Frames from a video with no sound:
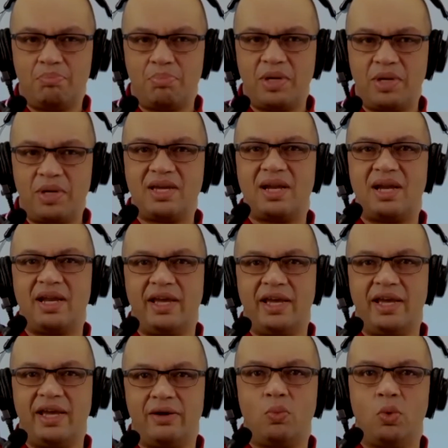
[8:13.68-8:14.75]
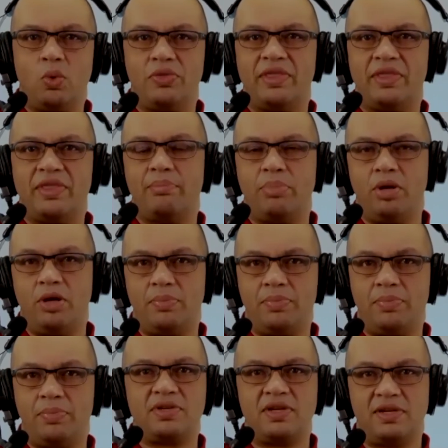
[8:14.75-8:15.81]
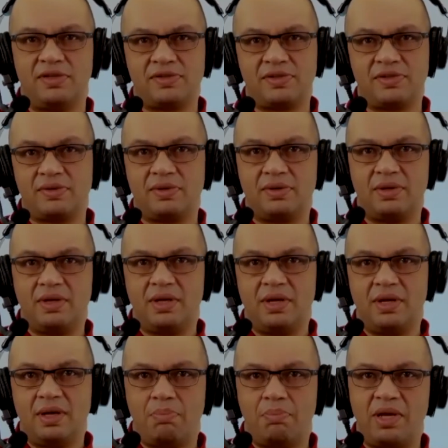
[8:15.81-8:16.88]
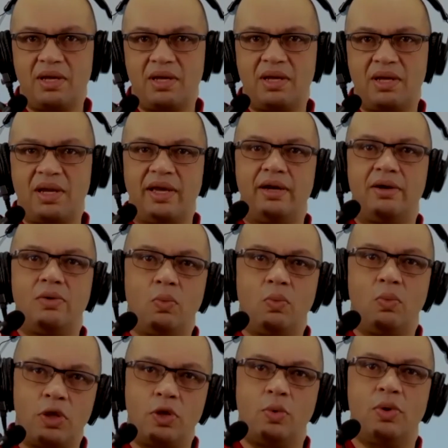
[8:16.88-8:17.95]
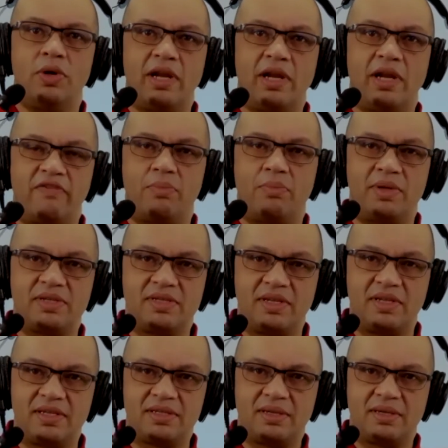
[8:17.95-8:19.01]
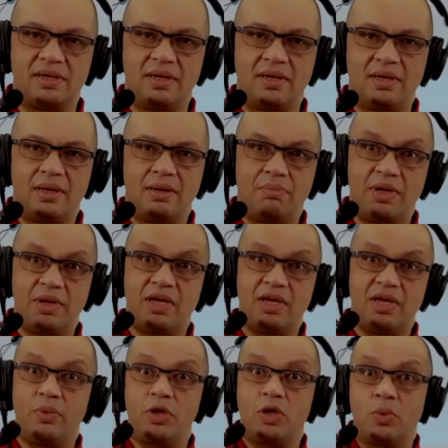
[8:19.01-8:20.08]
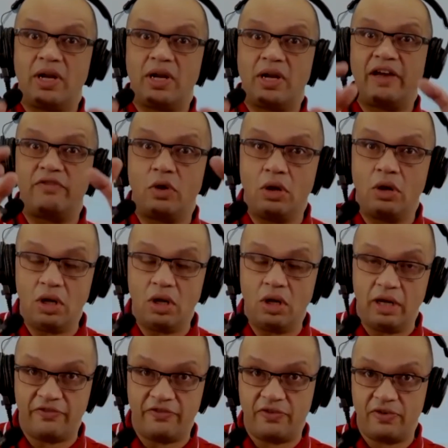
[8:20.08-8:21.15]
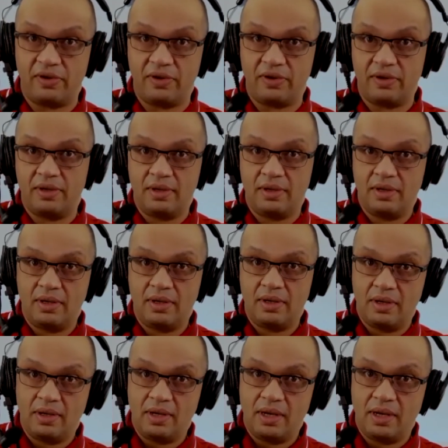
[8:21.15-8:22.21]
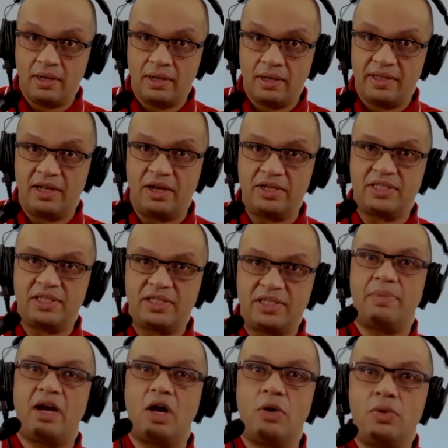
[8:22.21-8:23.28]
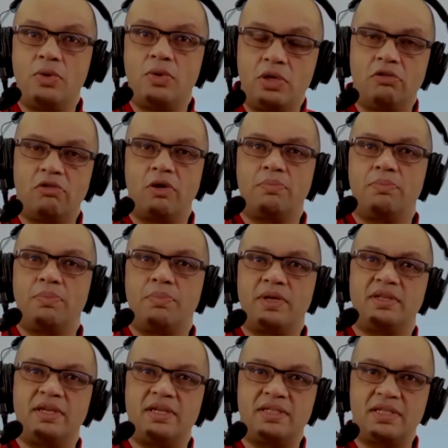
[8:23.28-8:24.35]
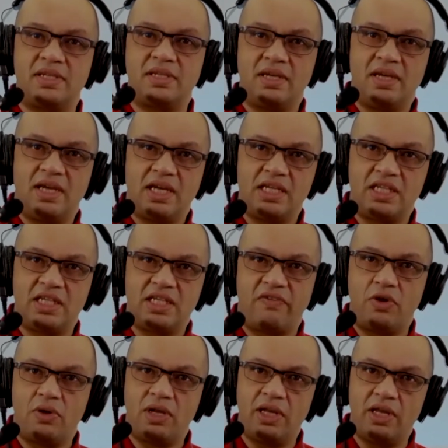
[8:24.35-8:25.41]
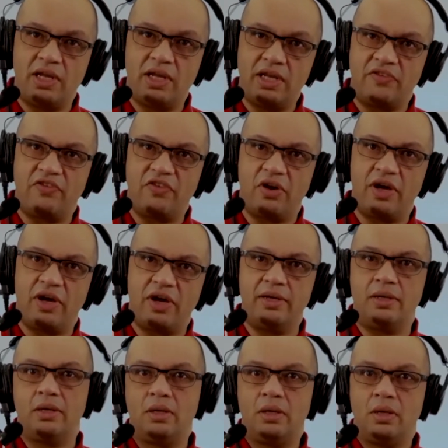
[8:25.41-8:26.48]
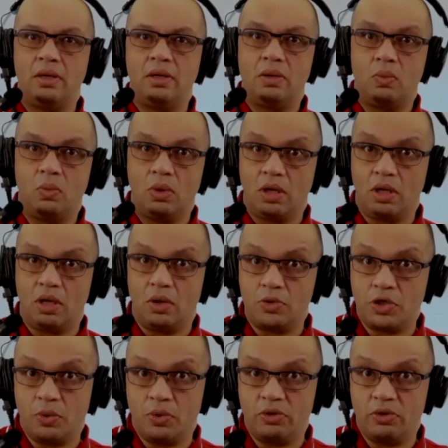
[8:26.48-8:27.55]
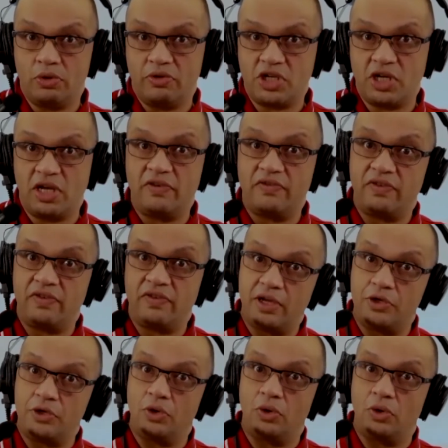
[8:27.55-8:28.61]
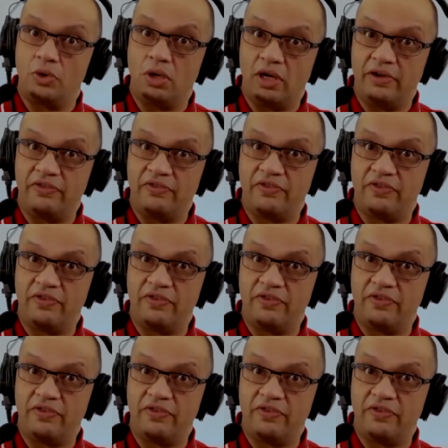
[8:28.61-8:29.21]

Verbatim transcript: Be clear what that purpose is. Be clear what you want out of your business. Be clear what you want out of your life the nice thing about owning your own business is if you clearly define what goals you want to achieve in your life,